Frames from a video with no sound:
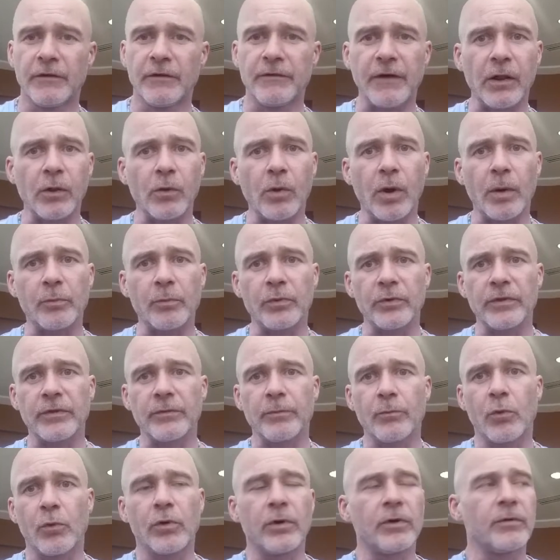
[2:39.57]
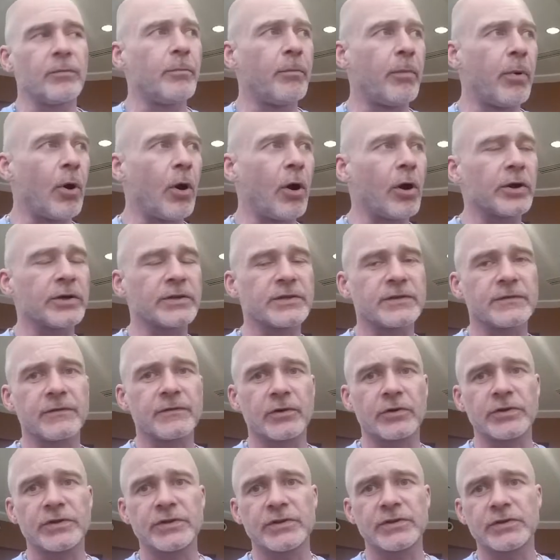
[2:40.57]
follow up with more parts
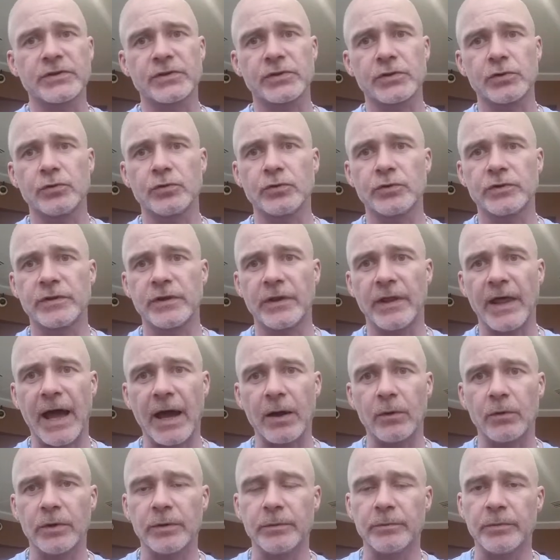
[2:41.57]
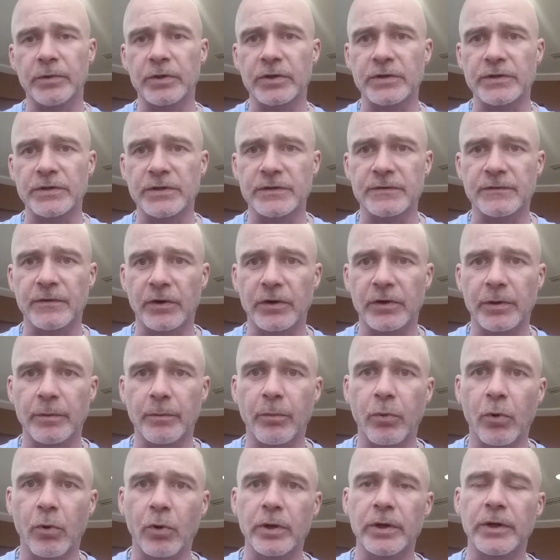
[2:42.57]
very soon to that one because it's very
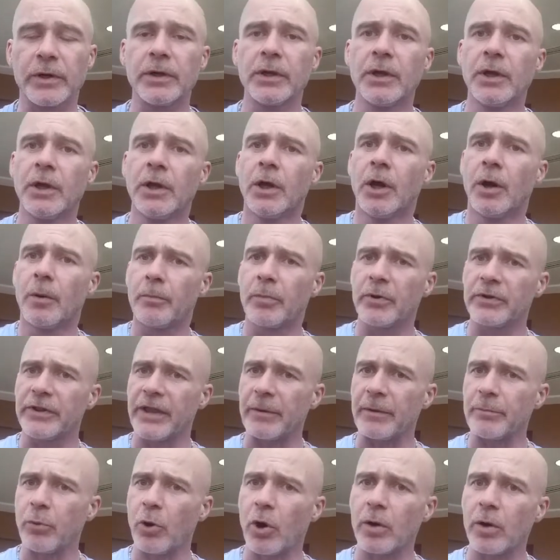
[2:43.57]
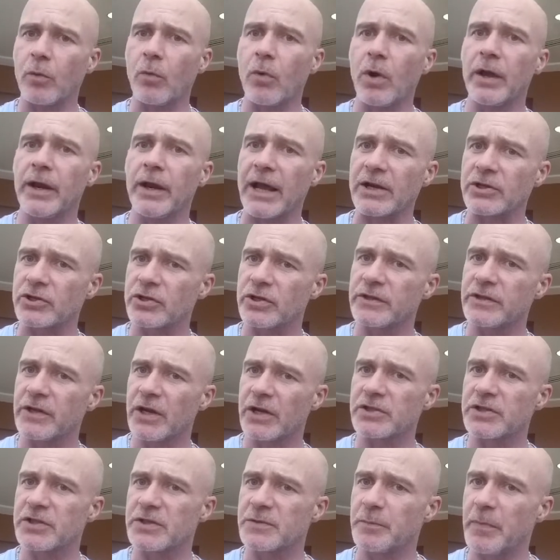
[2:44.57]
important. But that part one actually
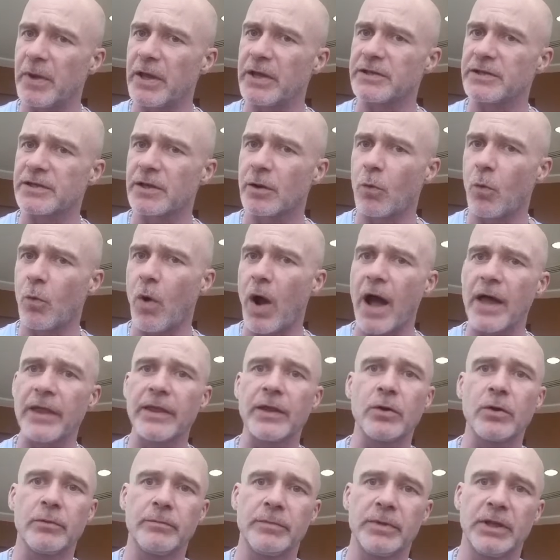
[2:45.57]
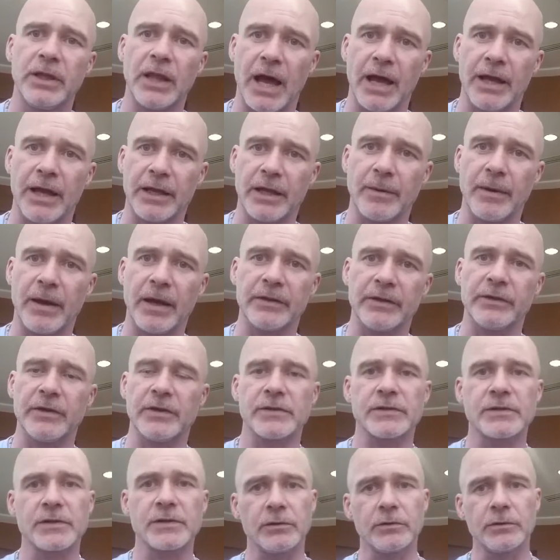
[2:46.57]
touches base on why they would be lying about
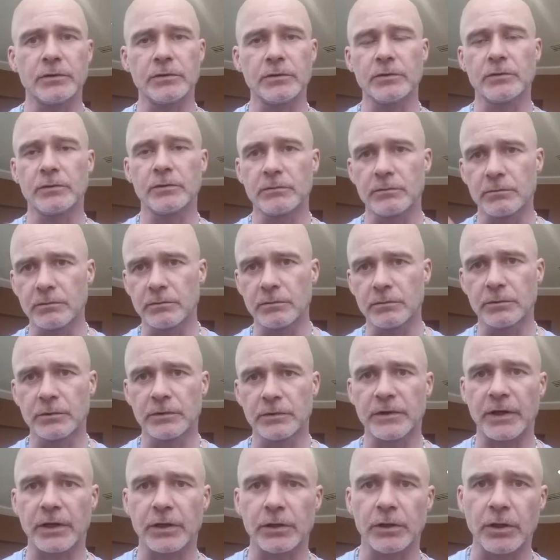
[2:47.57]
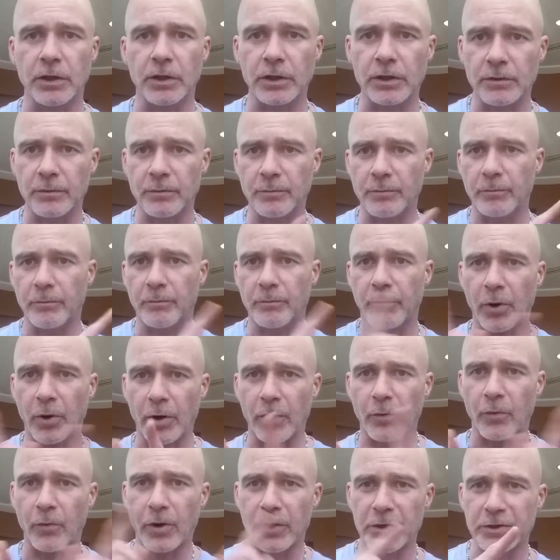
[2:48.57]
this. So you take a look.
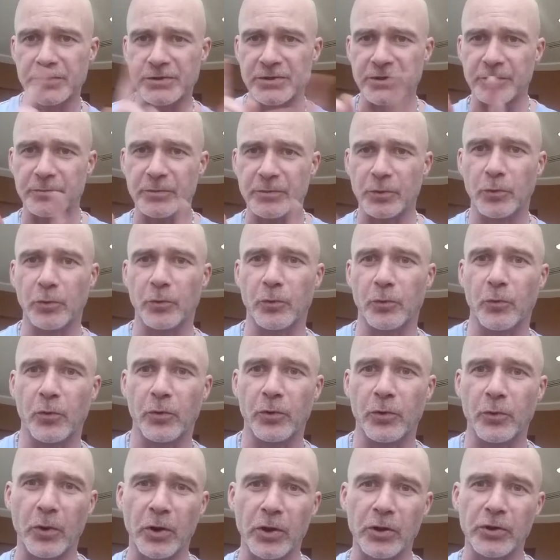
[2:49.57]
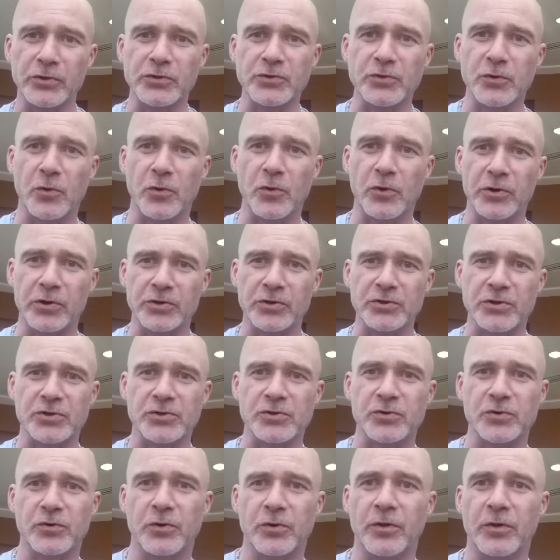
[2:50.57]
Part one. It's going to be one of those corners. I'll
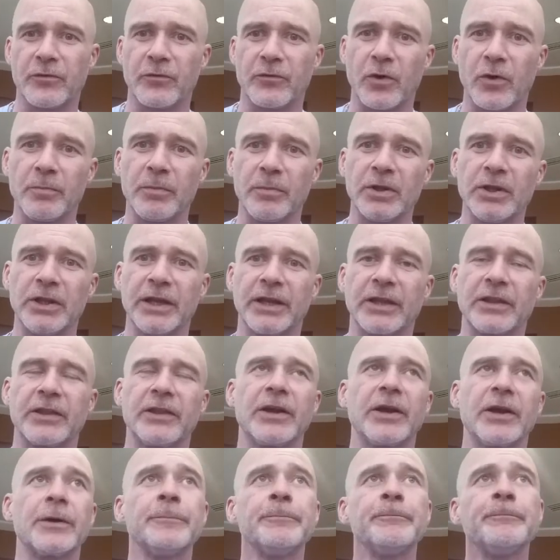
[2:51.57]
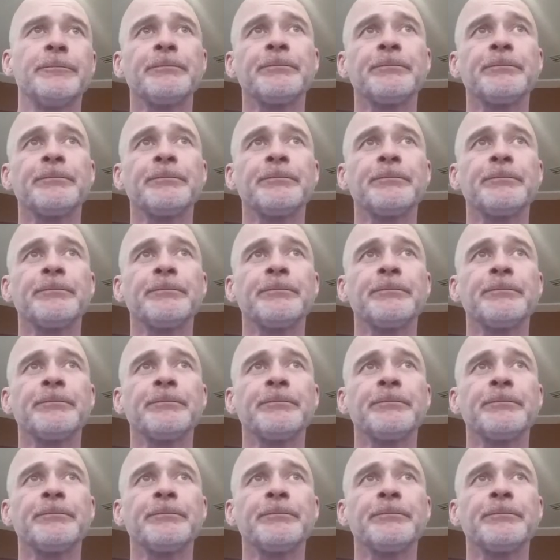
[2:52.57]
show, throw up a link there.